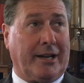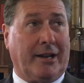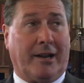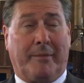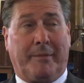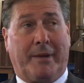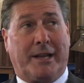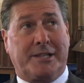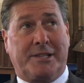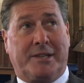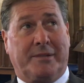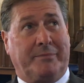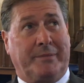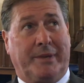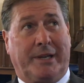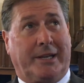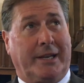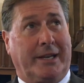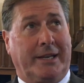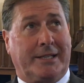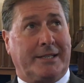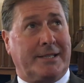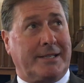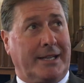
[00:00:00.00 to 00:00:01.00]
and I must admit
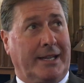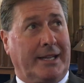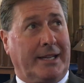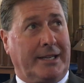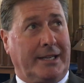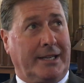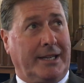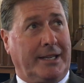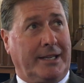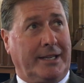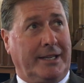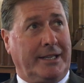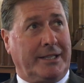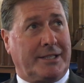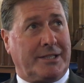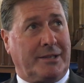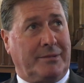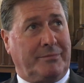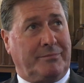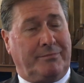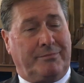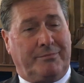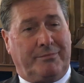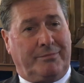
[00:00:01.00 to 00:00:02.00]

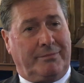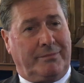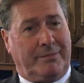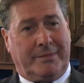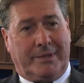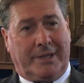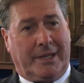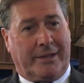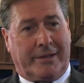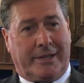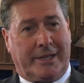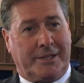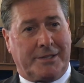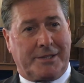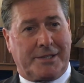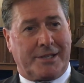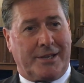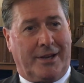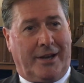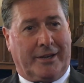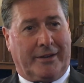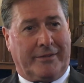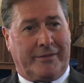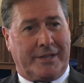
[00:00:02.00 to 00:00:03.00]
the
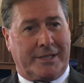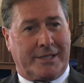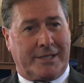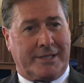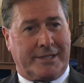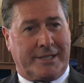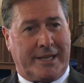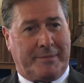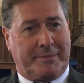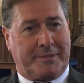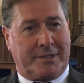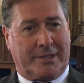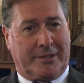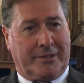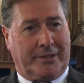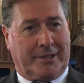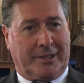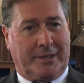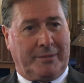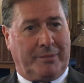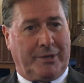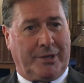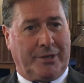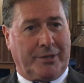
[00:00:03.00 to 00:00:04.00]
inside of this is
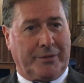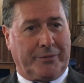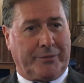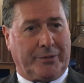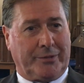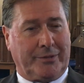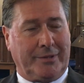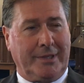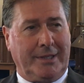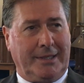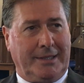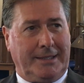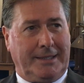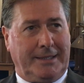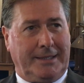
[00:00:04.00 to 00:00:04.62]
absolutely beautiful.